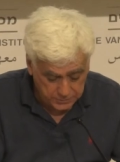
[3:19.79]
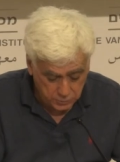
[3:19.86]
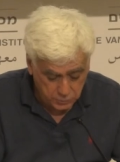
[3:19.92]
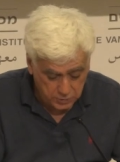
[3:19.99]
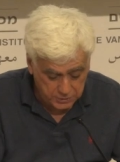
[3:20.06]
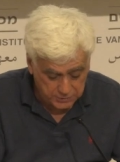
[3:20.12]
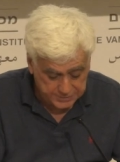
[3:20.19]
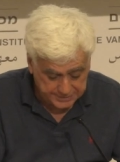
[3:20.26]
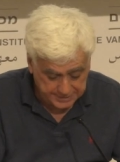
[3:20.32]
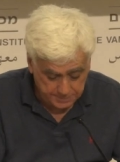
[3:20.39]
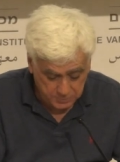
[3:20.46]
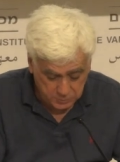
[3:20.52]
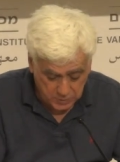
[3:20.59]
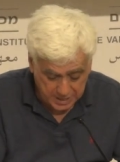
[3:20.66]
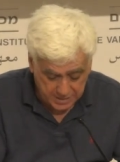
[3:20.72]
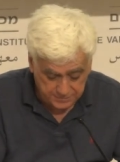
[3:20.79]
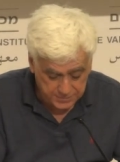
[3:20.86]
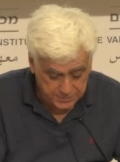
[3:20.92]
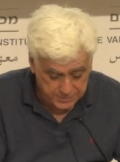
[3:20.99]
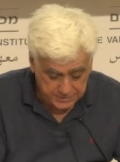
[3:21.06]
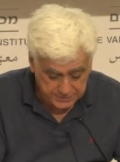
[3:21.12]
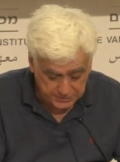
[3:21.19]
the word seemed to have
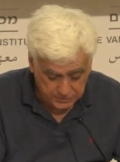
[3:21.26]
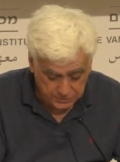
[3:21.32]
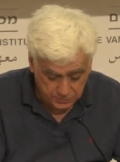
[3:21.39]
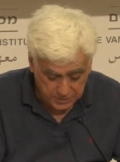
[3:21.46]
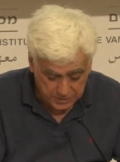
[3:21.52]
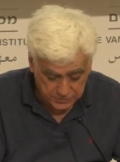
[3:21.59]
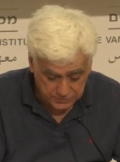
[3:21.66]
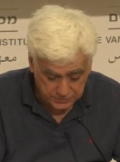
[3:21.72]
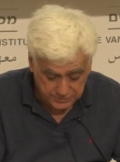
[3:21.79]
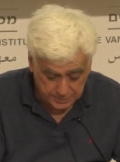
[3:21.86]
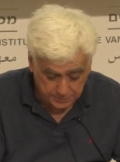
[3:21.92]
in these situations,